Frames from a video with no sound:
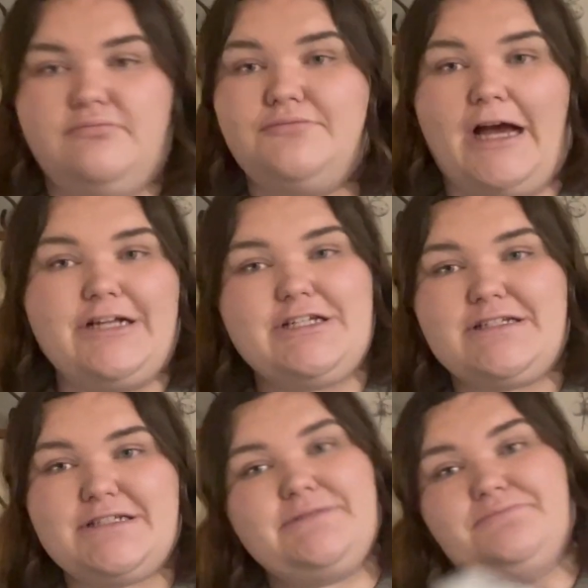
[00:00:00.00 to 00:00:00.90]
I
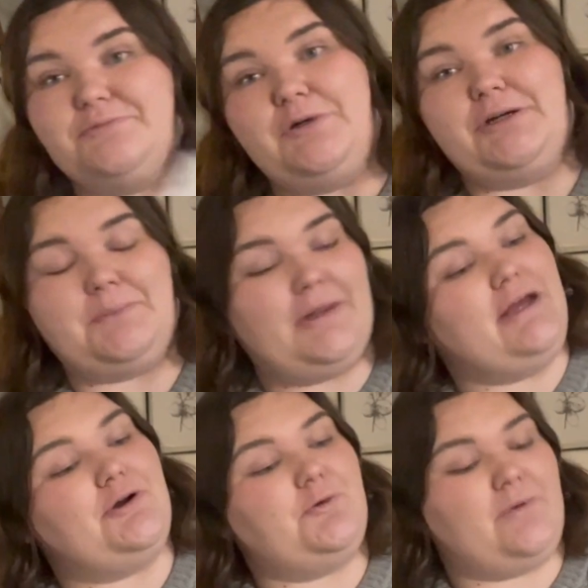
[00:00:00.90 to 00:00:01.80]
just want a plain
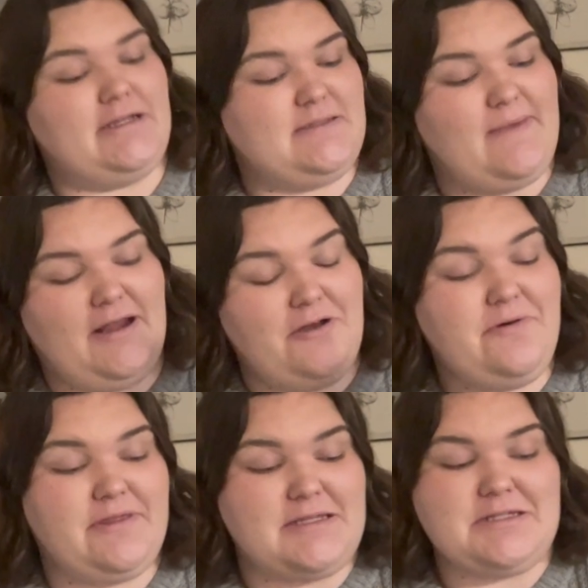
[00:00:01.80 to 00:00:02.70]
old red tomato,
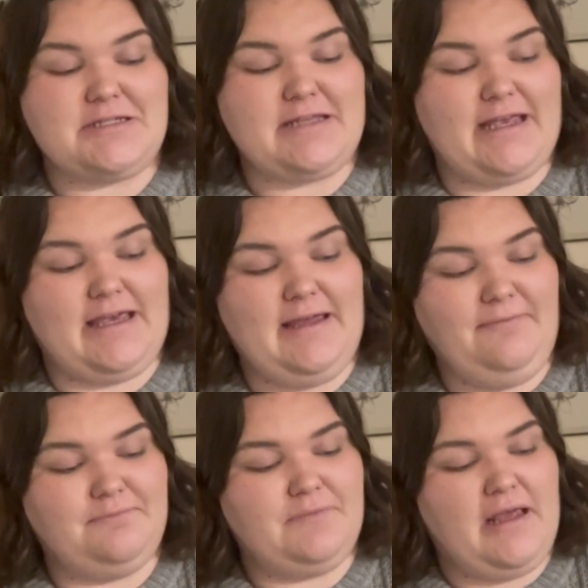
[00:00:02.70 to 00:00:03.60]
and this looks like it.
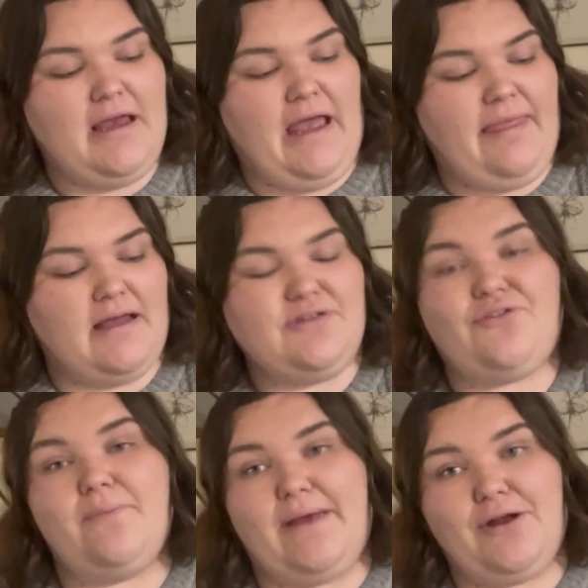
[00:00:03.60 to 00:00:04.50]
And that's
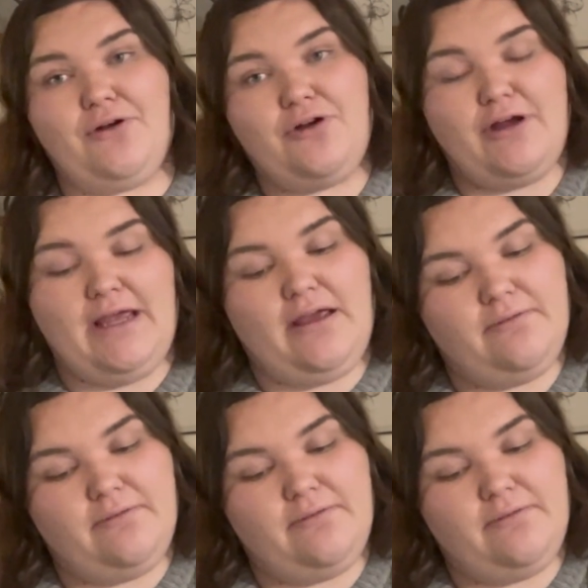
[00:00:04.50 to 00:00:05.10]
from Baker Creek.